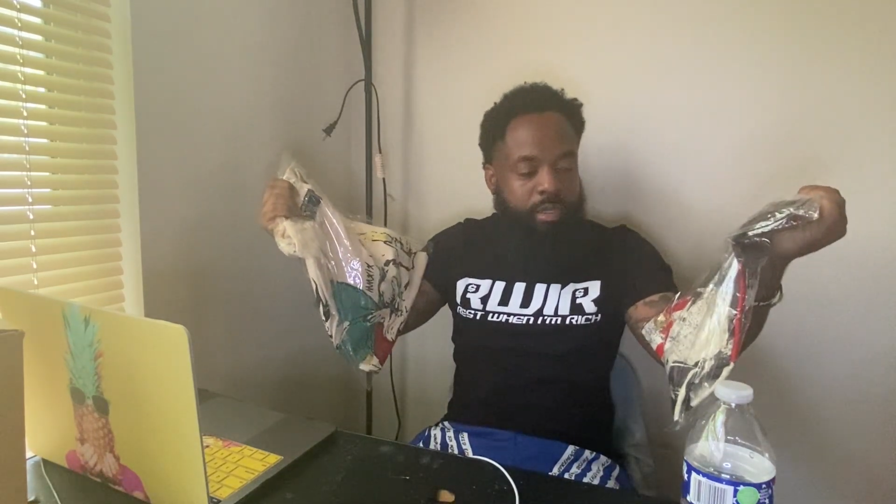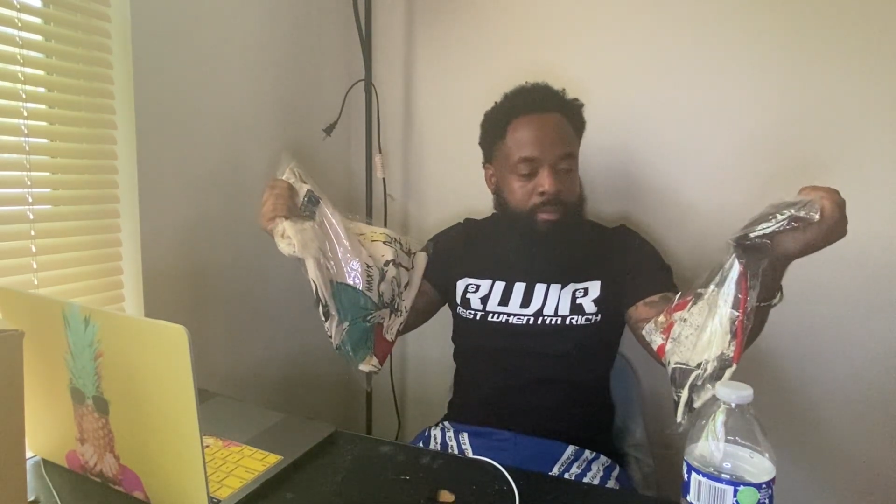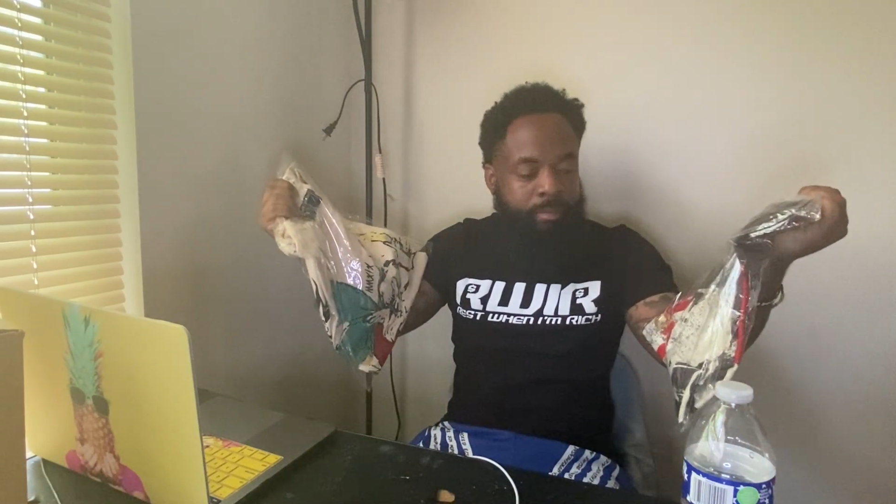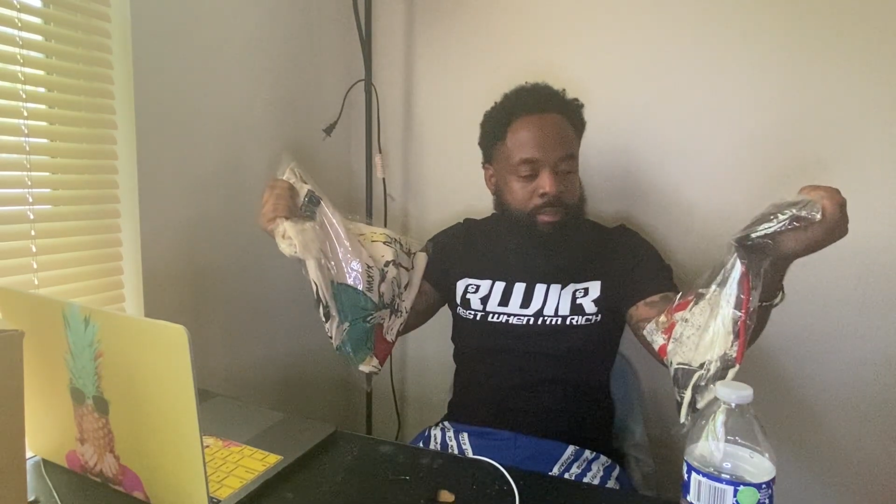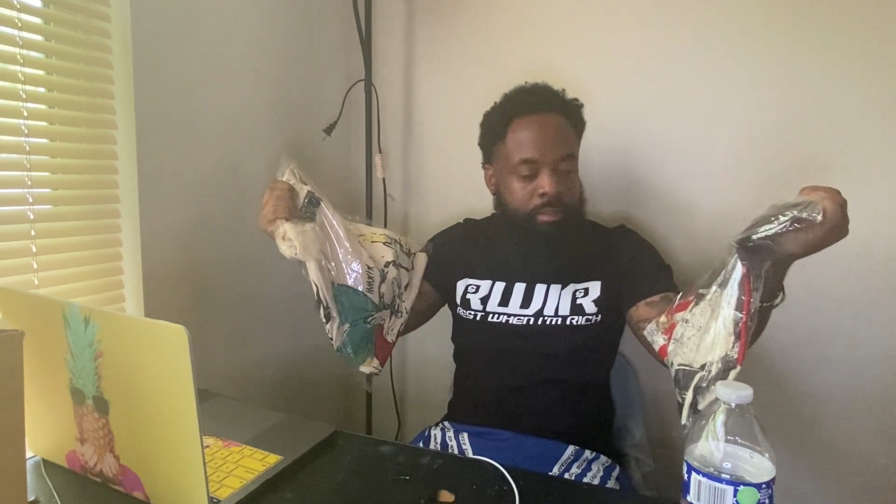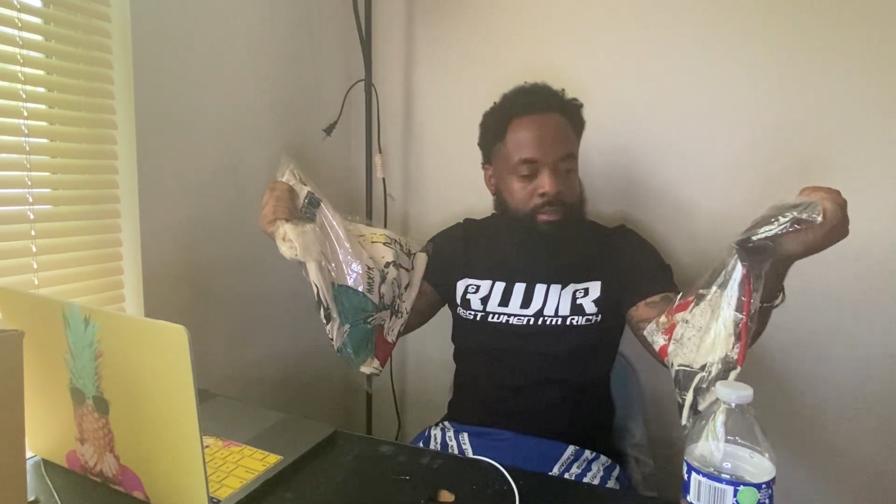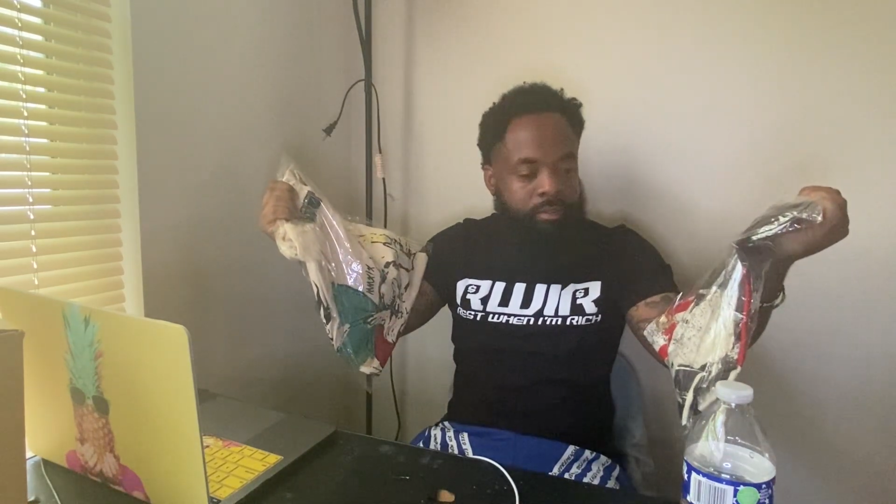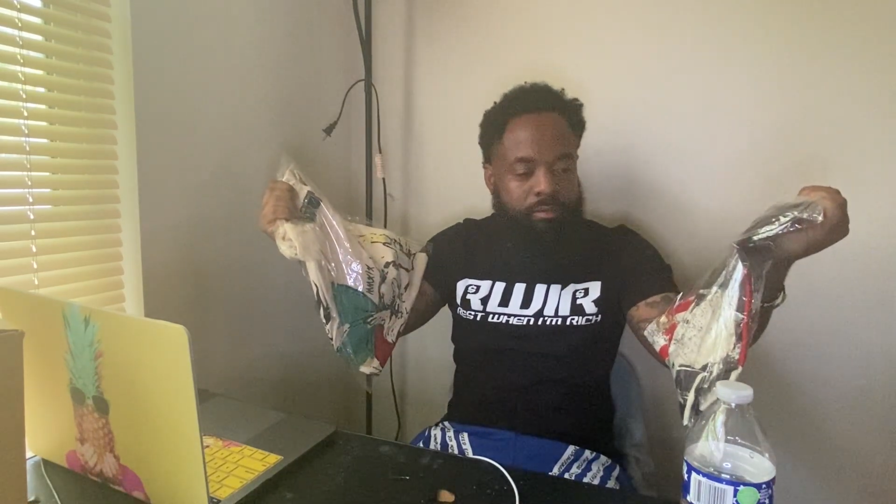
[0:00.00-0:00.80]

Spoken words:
man,